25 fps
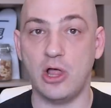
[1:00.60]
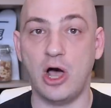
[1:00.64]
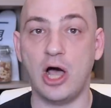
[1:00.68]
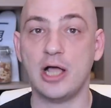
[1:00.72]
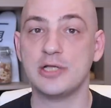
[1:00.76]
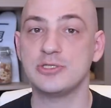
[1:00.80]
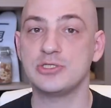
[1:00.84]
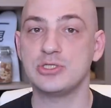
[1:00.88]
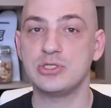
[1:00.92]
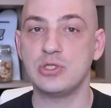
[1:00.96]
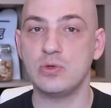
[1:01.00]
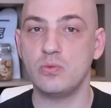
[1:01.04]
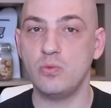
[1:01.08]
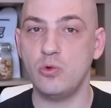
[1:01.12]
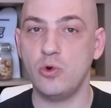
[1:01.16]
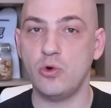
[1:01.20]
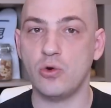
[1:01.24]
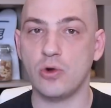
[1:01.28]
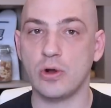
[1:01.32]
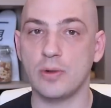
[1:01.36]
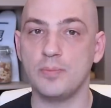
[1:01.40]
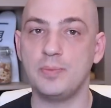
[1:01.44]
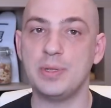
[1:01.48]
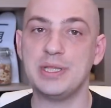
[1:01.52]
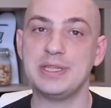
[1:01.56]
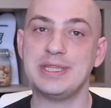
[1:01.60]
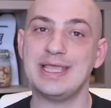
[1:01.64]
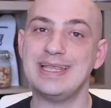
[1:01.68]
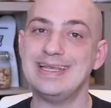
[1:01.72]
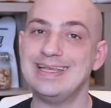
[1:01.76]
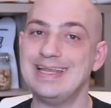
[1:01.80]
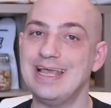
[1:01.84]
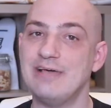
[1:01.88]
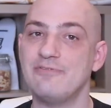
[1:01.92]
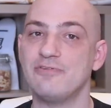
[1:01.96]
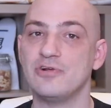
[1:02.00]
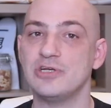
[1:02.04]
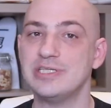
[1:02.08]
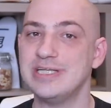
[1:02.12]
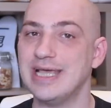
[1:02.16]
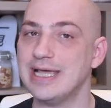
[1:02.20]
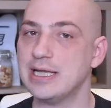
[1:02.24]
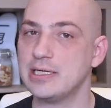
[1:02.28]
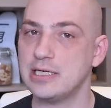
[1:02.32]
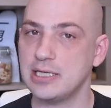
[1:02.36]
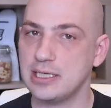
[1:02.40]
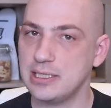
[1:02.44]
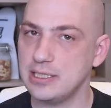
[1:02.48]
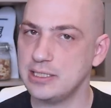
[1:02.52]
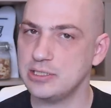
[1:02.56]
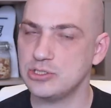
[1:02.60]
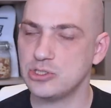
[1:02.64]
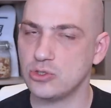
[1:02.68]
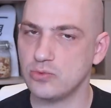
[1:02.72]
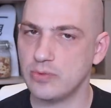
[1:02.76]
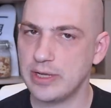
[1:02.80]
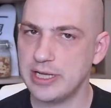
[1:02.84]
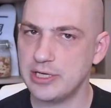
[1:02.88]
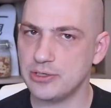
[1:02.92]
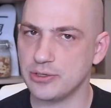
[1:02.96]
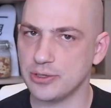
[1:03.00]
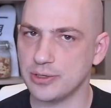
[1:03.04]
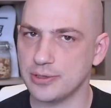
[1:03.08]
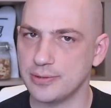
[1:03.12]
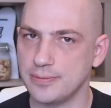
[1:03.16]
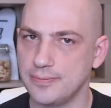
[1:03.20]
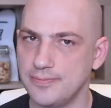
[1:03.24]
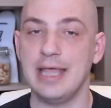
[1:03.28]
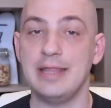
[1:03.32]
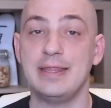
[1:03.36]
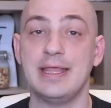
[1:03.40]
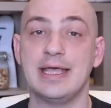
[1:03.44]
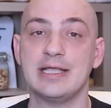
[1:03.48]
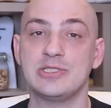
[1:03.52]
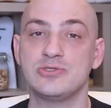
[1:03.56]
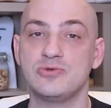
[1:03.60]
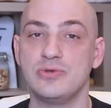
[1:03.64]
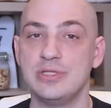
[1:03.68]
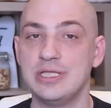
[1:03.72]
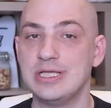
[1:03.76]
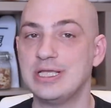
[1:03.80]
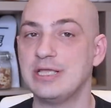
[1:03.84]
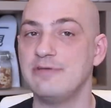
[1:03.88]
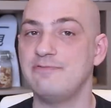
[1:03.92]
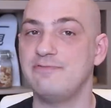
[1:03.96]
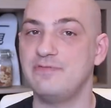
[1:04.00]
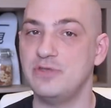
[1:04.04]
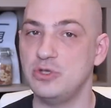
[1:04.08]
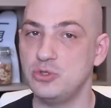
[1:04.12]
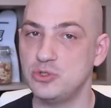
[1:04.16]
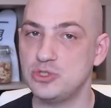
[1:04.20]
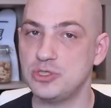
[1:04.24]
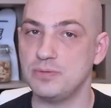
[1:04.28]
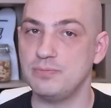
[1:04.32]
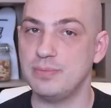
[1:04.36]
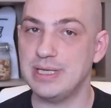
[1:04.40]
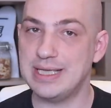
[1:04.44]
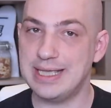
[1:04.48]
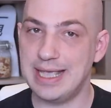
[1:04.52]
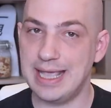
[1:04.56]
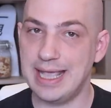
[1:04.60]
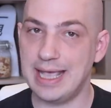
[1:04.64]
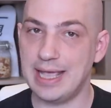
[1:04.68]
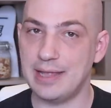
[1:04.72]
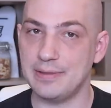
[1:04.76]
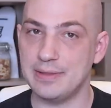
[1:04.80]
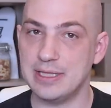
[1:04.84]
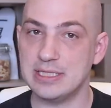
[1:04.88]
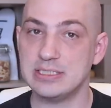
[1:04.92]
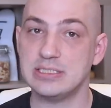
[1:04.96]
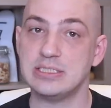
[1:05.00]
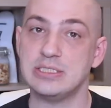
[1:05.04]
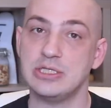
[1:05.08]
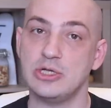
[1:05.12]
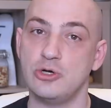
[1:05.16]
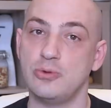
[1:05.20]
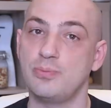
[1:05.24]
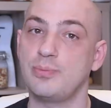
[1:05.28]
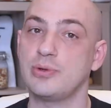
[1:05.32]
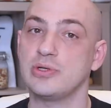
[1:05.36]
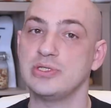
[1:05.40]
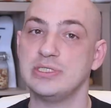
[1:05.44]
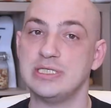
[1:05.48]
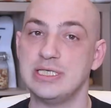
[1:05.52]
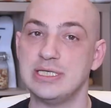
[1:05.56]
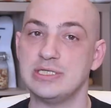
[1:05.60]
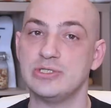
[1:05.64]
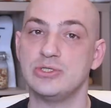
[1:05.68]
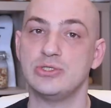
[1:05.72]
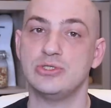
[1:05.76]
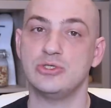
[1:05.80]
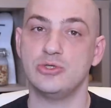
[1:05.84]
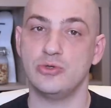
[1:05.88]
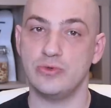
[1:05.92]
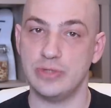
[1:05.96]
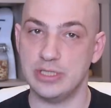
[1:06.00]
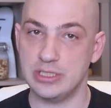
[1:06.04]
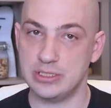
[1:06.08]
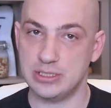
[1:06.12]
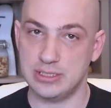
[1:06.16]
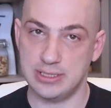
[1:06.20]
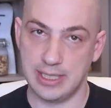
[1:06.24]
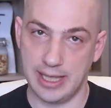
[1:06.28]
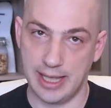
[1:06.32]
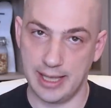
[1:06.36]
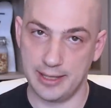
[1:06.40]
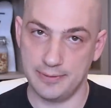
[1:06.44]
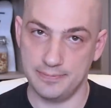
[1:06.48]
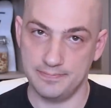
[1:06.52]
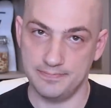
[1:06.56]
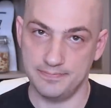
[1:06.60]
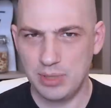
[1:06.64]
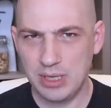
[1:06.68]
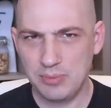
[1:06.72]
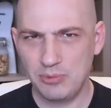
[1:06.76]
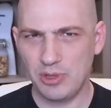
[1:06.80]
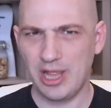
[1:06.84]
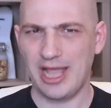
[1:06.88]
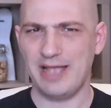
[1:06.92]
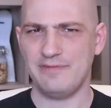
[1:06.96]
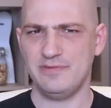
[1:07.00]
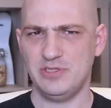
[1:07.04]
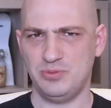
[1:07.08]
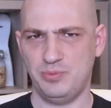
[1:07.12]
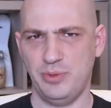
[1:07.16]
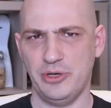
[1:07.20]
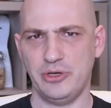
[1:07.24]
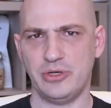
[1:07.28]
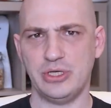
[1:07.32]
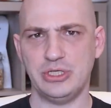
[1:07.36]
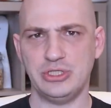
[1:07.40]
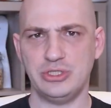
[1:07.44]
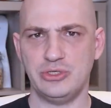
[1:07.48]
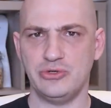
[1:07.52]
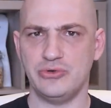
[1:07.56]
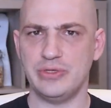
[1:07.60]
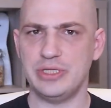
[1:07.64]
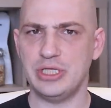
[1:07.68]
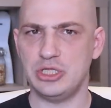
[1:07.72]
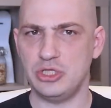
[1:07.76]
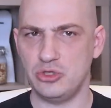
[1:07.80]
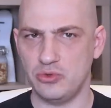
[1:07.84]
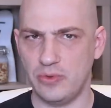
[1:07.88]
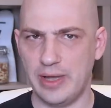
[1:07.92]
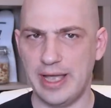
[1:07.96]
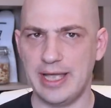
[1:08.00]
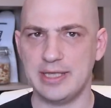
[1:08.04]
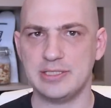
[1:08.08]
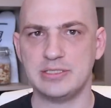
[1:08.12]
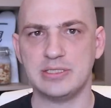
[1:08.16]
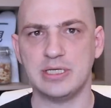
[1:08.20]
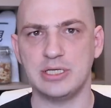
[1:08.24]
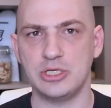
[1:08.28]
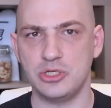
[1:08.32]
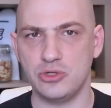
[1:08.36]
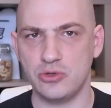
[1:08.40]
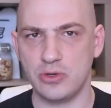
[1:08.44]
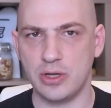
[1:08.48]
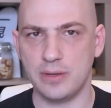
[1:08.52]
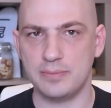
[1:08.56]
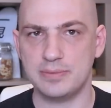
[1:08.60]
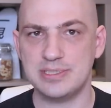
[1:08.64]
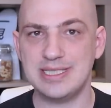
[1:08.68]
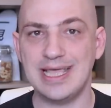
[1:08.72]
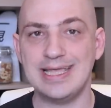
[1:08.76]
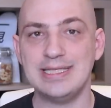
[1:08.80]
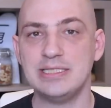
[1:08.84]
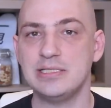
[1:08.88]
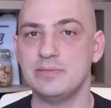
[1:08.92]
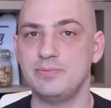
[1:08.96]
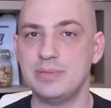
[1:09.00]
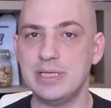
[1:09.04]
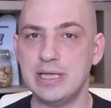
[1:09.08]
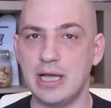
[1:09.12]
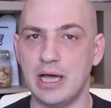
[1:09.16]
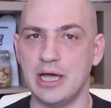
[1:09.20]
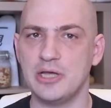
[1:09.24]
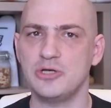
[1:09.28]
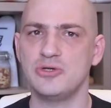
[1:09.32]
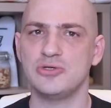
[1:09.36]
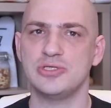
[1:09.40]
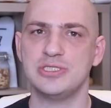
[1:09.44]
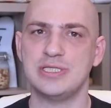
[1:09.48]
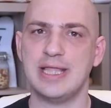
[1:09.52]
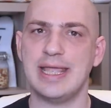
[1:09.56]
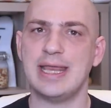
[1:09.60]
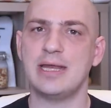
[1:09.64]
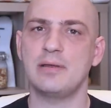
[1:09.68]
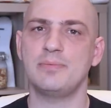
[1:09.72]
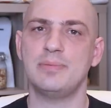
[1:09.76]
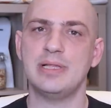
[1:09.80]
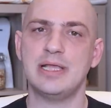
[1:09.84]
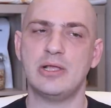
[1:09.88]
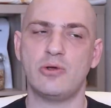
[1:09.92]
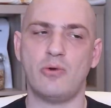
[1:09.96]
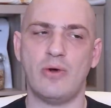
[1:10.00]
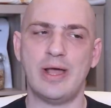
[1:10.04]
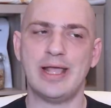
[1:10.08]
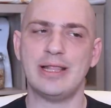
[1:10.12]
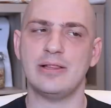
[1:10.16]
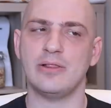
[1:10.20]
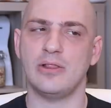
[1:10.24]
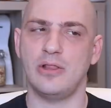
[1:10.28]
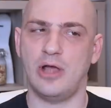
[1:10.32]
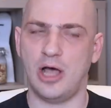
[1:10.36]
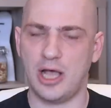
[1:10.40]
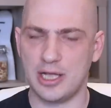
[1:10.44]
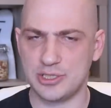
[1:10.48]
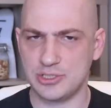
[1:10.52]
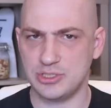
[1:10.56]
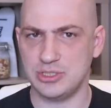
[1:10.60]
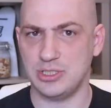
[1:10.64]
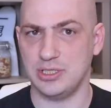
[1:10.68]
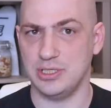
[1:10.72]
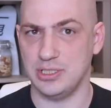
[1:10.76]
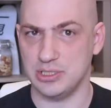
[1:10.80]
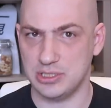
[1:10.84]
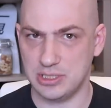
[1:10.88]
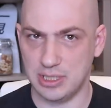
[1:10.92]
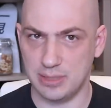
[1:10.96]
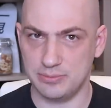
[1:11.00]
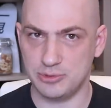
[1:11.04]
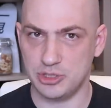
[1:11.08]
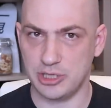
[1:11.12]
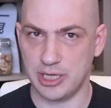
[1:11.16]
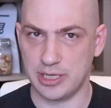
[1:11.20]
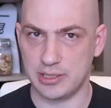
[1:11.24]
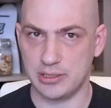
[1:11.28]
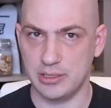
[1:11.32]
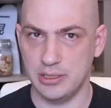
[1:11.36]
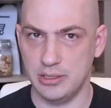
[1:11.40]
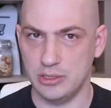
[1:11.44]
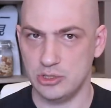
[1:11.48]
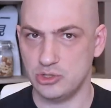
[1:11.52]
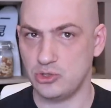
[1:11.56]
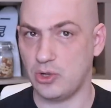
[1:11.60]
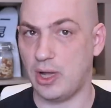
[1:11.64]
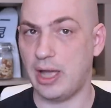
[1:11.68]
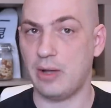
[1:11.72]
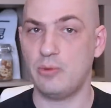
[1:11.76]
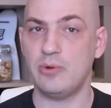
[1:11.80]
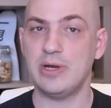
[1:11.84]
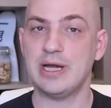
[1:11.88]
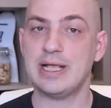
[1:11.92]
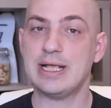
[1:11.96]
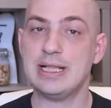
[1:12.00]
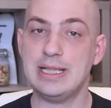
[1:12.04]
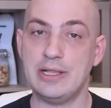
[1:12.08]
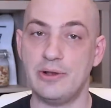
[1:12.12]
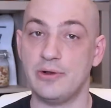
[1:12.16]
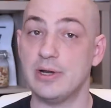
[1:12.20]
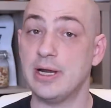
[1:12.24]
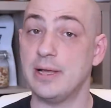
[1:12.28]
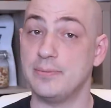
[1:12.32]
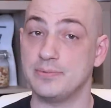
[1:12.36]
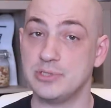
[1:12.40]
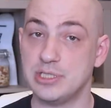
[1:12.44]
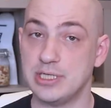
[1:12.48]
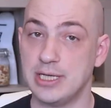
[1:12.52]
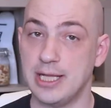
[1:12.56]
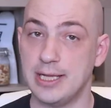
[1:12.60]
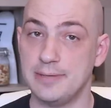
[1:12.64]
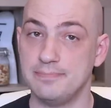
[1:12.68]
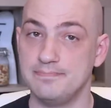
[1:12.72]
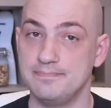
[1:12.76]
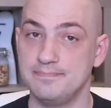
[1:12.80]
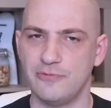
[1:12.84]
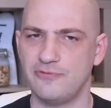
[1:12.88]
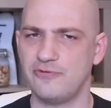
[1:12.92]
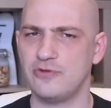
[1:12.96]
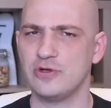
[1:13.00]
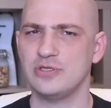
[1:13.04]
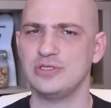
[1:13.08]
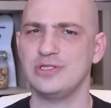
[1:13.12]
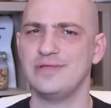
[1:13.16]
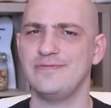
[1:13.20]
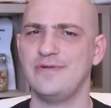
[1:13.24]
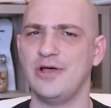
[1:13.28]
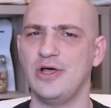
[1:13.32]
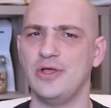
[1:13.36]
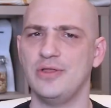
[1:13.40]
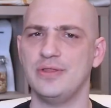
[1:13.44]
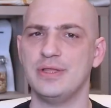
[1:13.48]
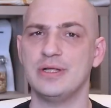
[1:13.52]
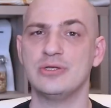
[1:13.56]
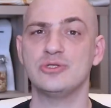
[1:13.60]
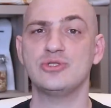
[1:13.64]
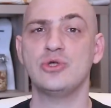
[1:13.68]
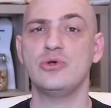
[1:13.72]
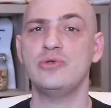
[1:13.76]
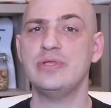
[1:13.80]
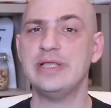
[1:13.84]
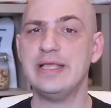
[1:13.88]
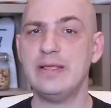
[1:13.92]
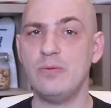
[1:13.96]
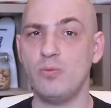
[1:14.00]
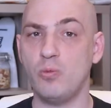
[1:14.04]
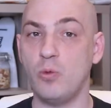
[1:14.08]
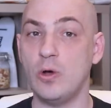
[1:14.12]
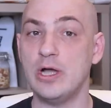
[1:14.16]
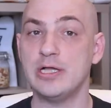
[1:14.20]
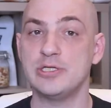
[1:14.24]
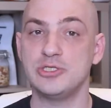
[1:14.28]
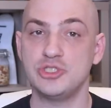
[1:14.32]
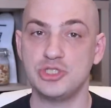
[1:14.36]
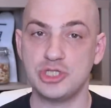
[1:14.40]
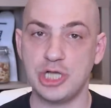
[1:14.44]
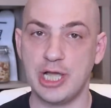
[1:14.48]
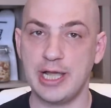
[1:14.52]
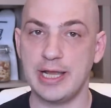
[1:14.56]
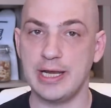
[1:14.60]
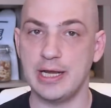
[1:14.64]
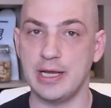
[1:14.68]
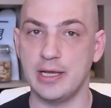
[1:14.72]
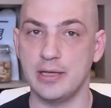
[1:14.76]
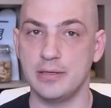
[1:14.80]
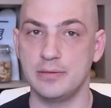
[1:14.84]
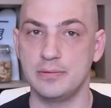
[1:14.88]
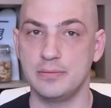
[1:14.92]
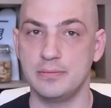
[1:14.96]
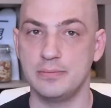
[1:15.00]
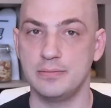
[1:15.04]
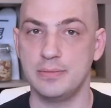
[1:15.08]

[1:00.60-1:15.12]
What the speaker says: lost the war, but they never technically surrendered. And that's when the confusion began that still persists to this day. People I've spoken to in the US and Europe tend to be understandably quite lost on the subject, so I want to clear it up today. First of all, there's only one China.